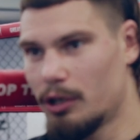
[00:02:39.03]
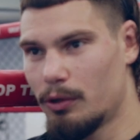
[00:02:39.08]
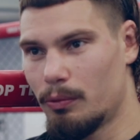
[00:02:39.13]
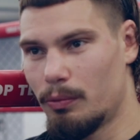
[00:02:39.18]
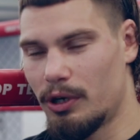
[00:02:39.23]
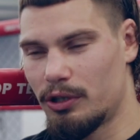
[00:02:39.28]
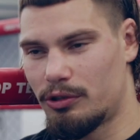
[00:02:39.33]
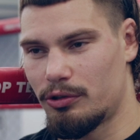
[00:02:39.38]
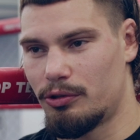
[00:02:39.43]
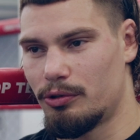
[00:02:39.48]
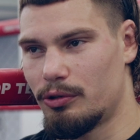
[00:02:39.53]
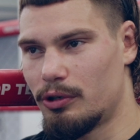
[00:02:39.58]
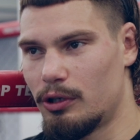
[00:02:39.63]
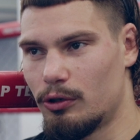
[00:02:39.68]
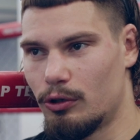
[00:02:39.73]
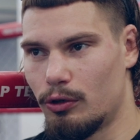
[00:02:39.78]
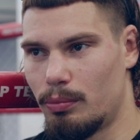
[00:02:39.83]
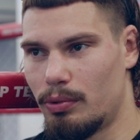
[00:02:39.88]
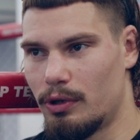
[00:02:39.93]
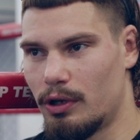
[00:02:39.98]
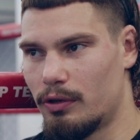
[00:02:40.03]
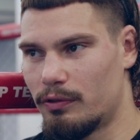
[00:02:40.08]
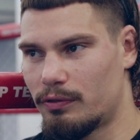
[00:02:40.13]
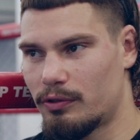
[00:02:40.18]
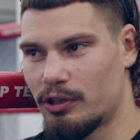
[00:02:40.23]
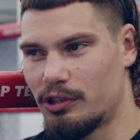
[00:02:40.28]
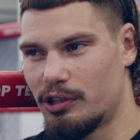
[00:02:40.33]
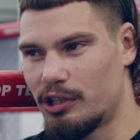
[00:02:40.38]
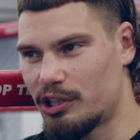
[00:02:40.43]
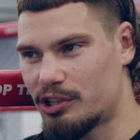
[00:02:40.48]
we had to do a little bit of
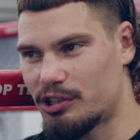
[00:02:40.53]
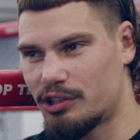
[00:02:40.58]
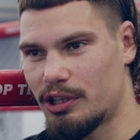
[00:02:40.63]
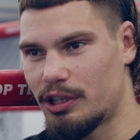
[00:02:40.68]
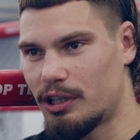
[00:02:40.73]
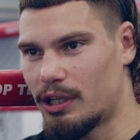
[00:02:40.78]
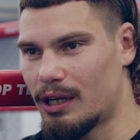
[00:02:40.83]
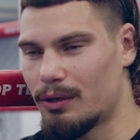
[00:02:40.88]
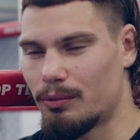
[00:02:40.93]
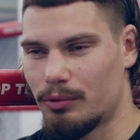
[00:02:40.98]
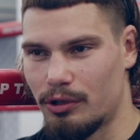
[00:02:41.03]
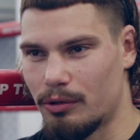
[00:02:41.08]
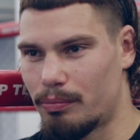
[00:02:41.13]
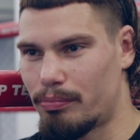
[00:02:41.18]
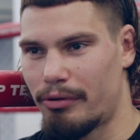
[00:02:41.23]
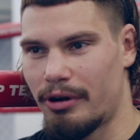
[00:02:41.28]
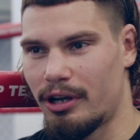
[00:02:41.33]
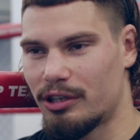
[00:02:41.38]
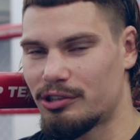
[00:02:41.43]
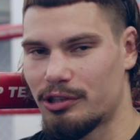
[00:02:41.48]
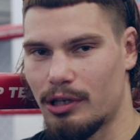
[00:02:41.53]
conditioning like with the press